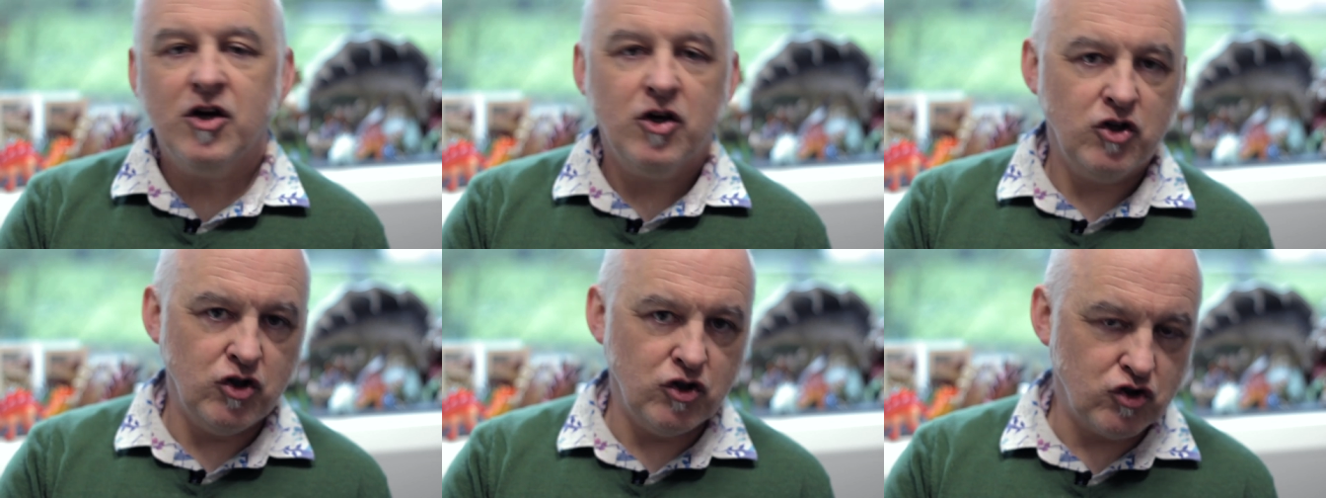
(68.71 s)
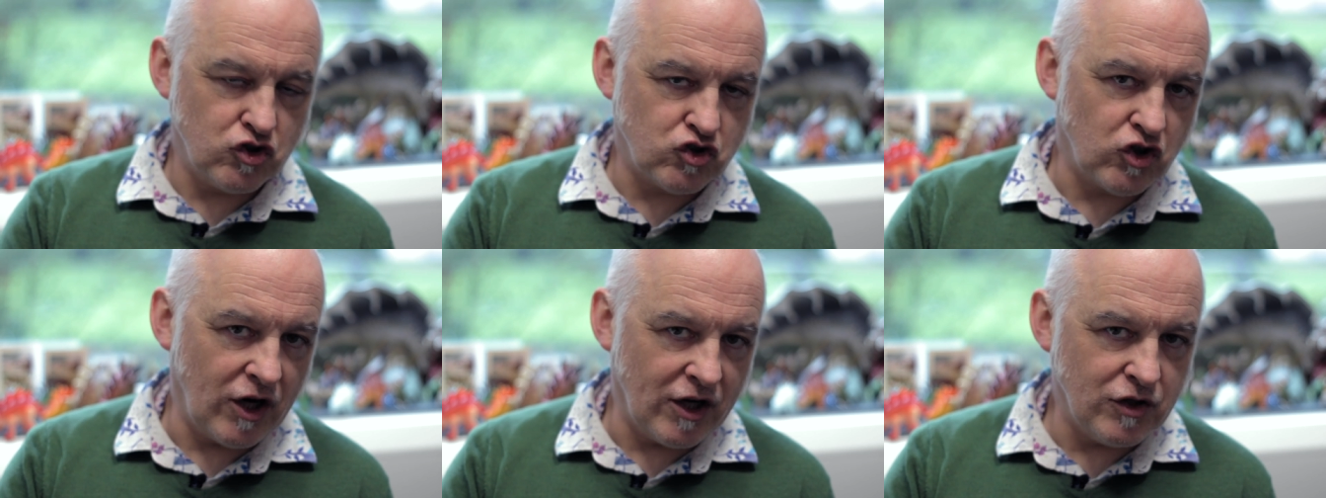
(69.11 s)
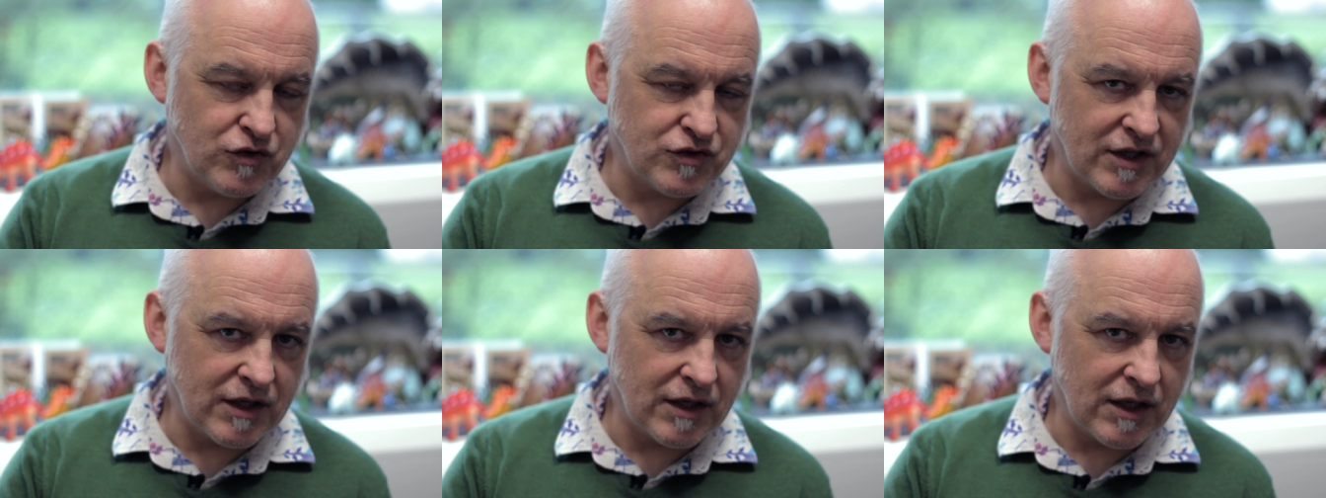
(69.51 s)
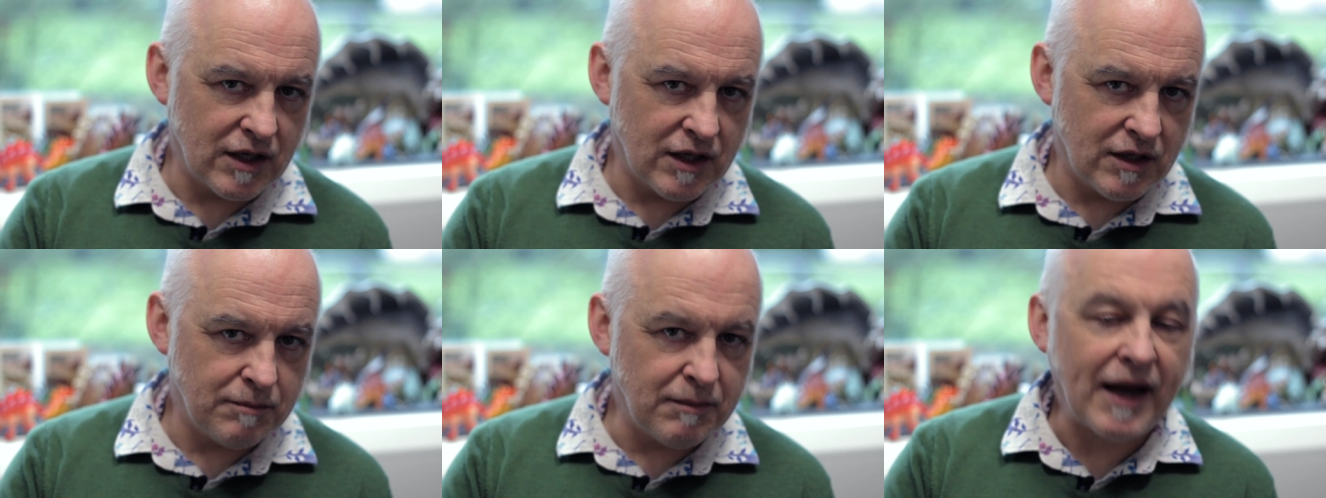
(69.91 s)
you should try using
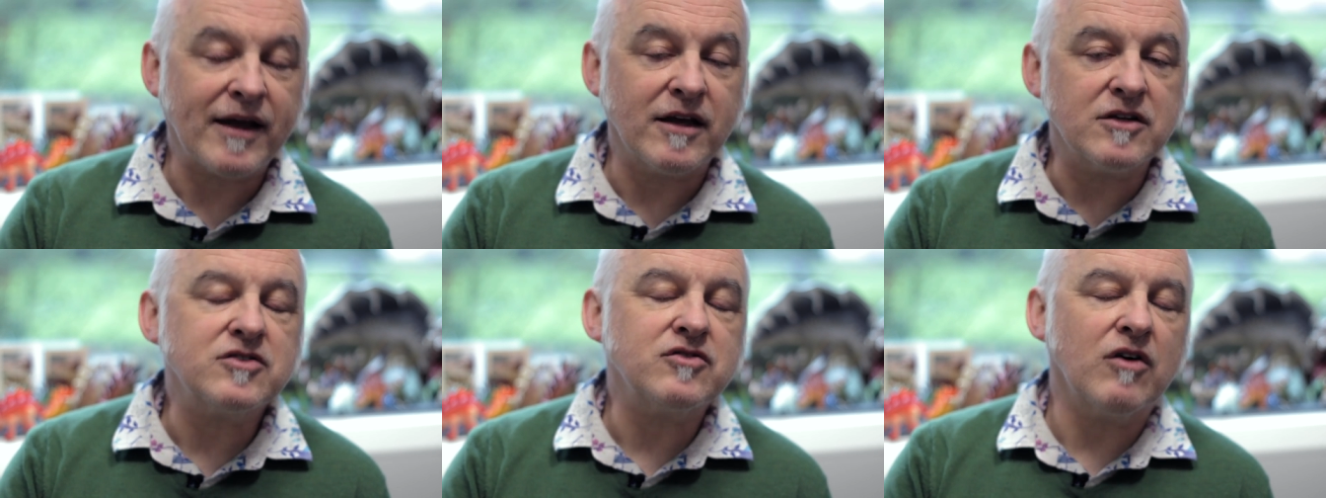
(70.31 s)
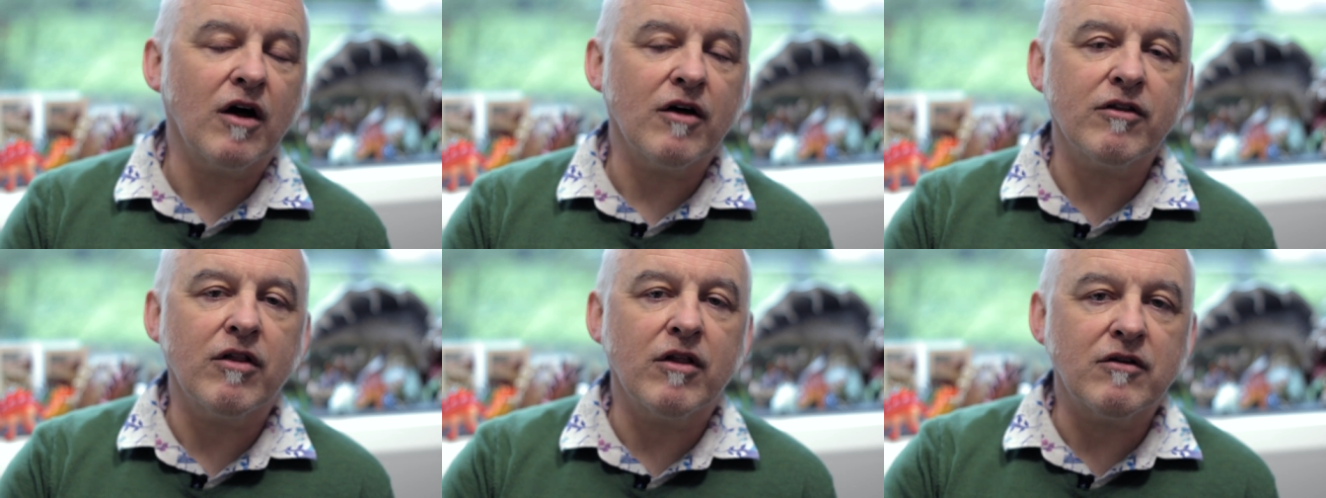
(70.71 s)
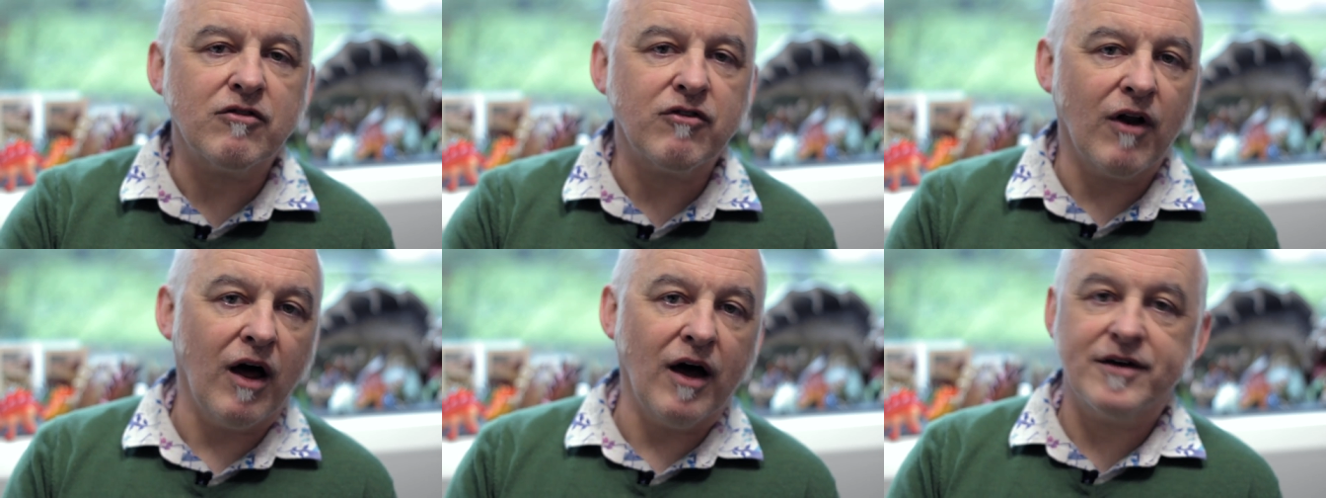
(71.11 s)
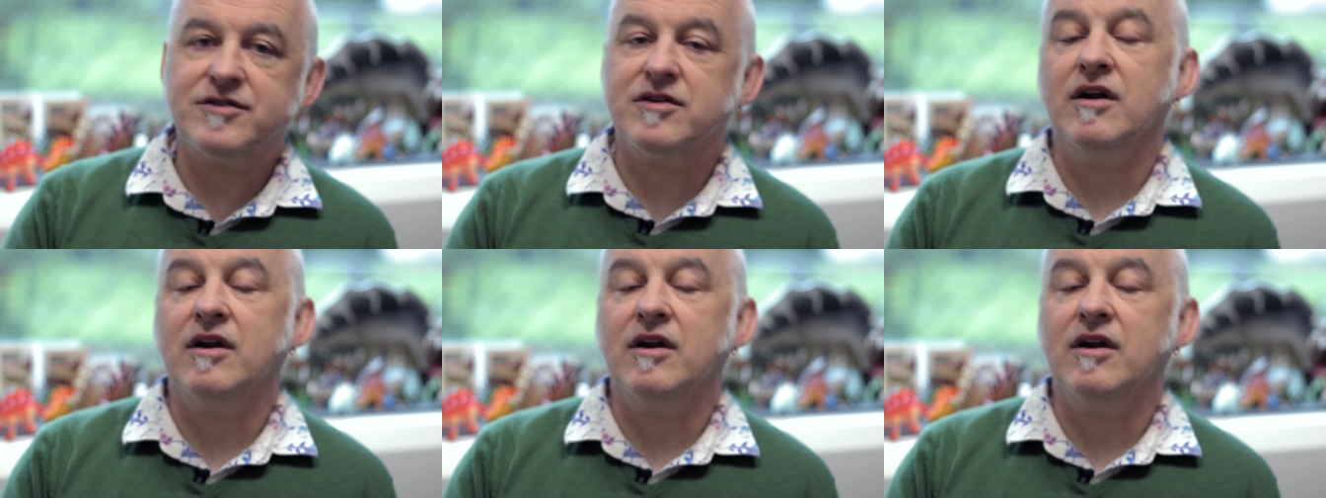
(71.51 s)
uh, maggots rather than flies.